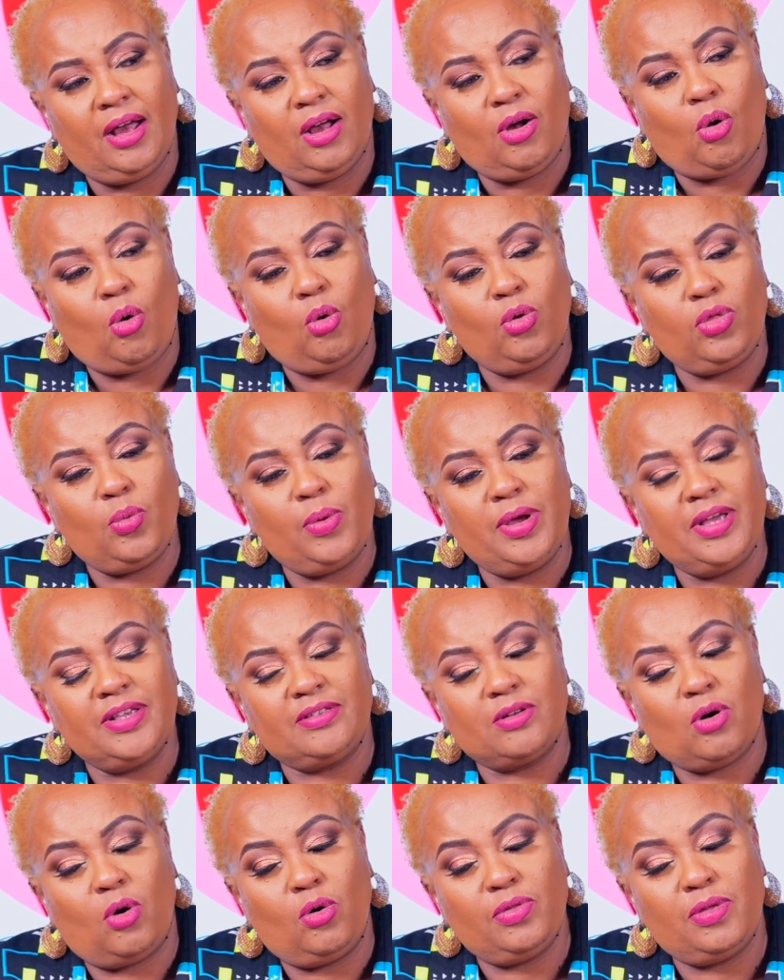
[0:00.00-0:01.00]
all the
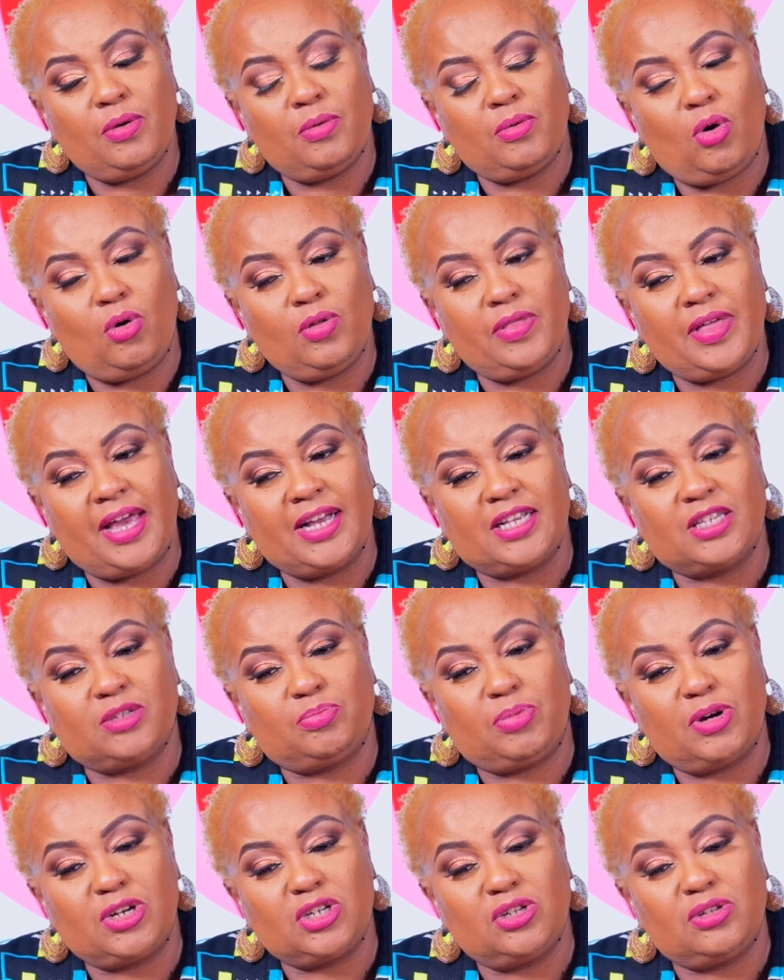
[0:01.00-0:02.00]
ways, all the
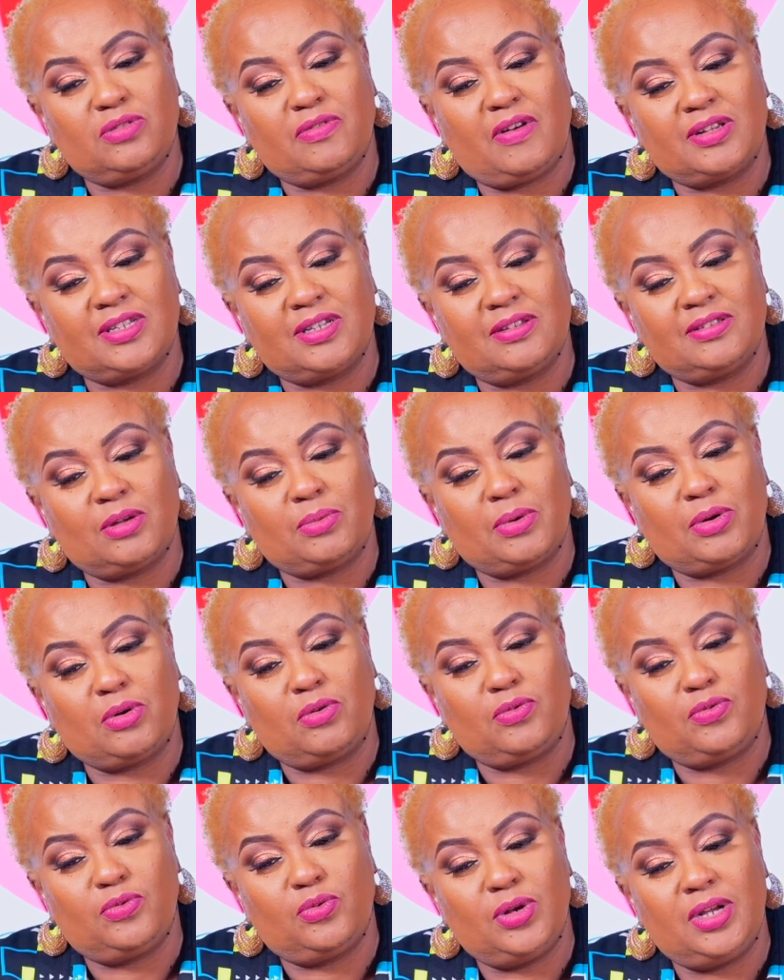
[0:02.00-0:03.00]
expressions of ourselves that we're
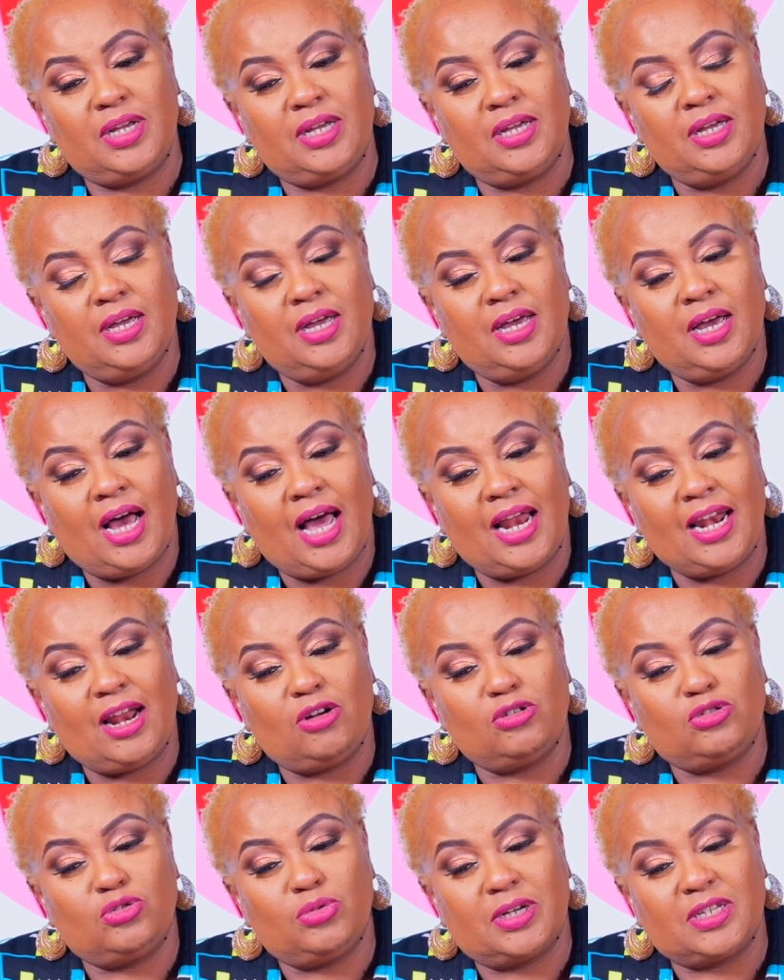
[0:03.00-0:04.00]
not fully
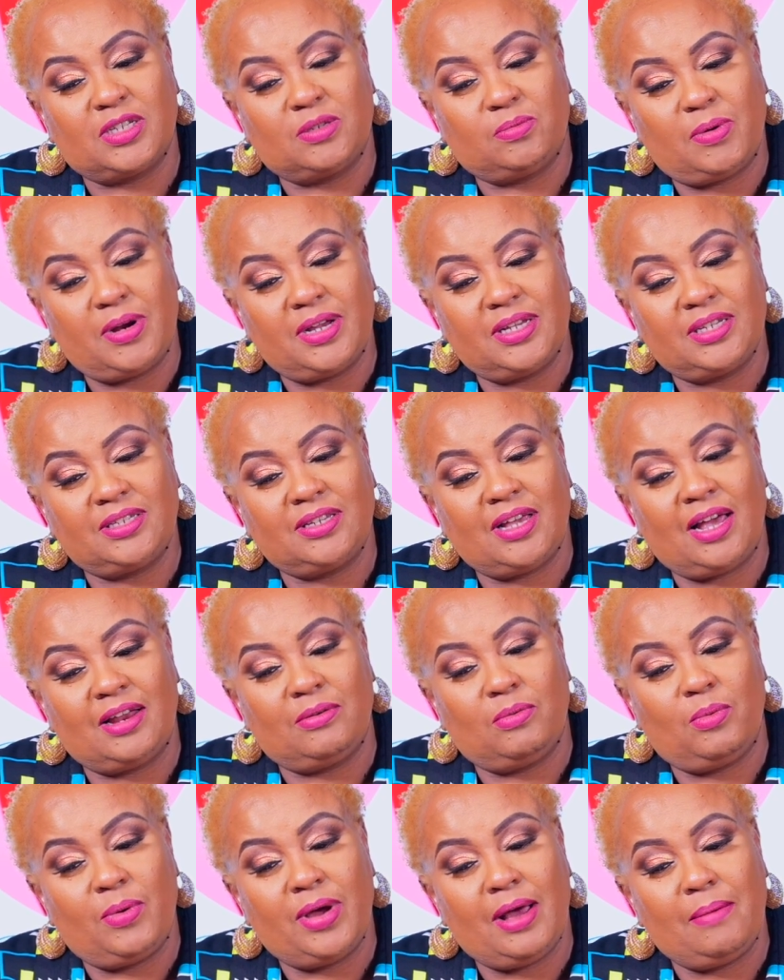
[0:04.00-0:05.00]
allowed to express,
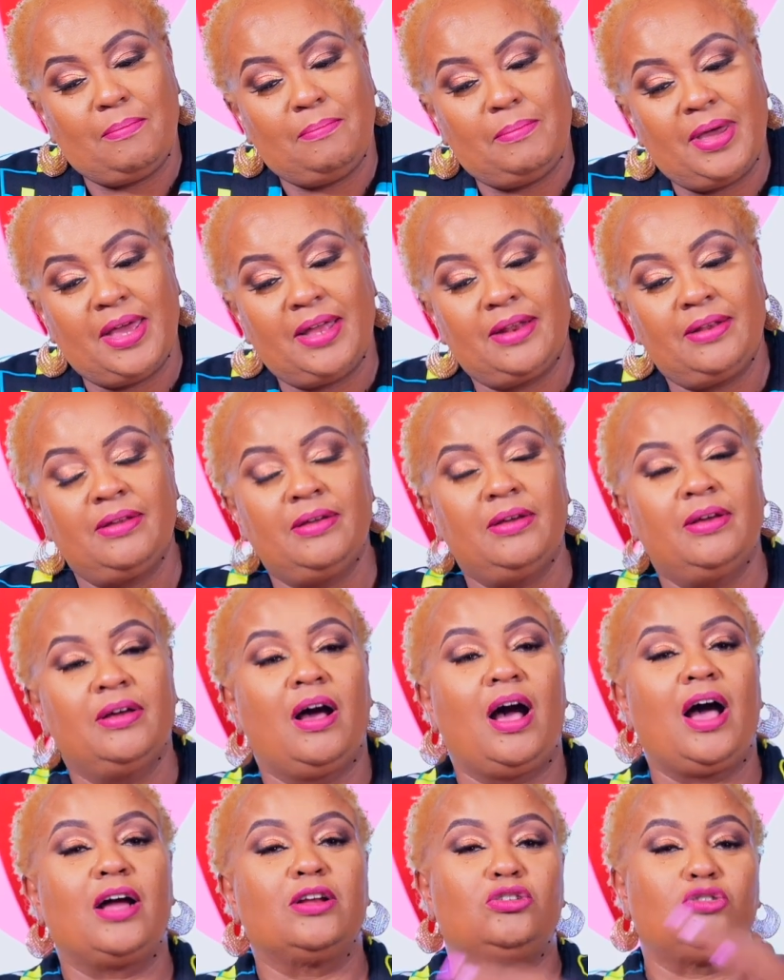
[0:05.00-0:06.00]
and where men
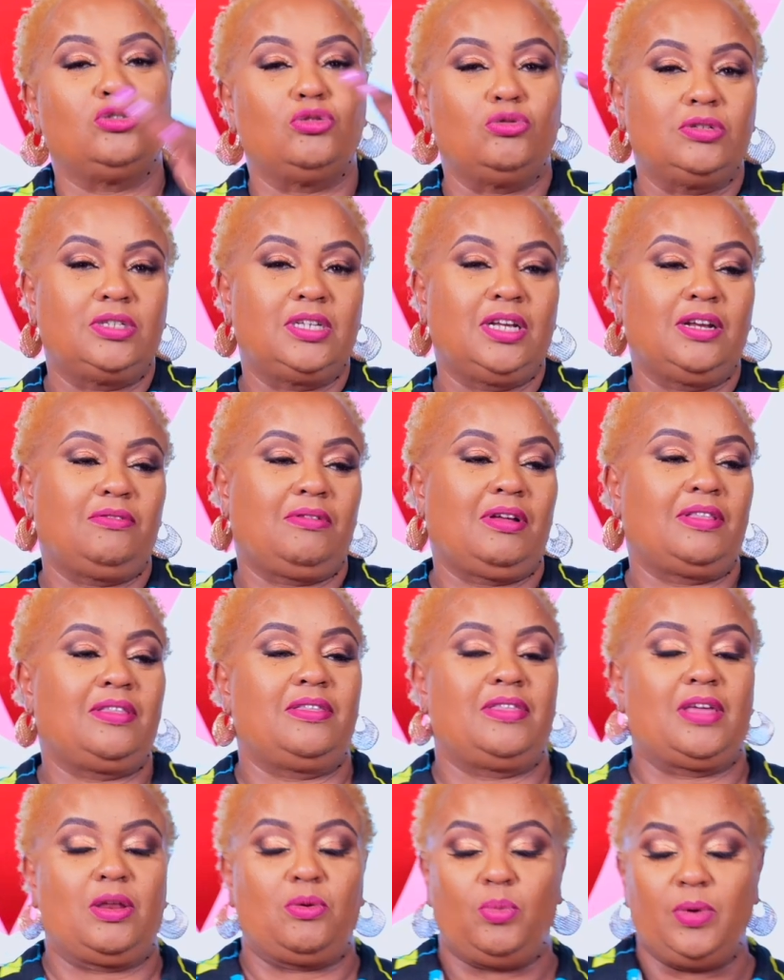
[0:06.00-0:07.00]
are chosen rather
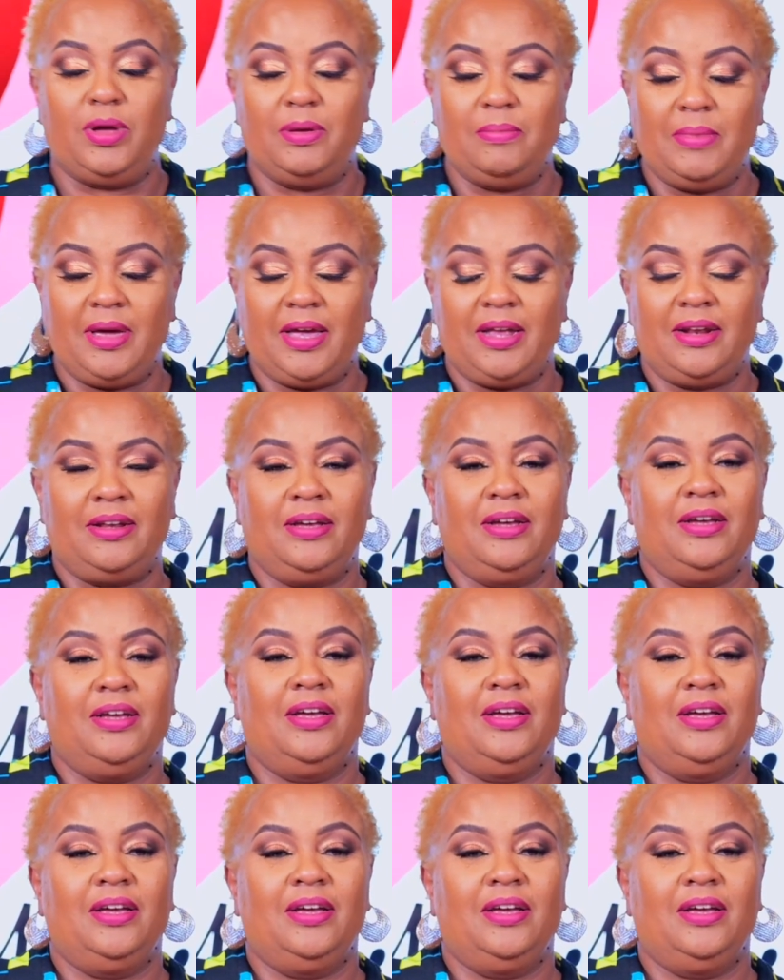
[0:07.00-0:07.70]
than women.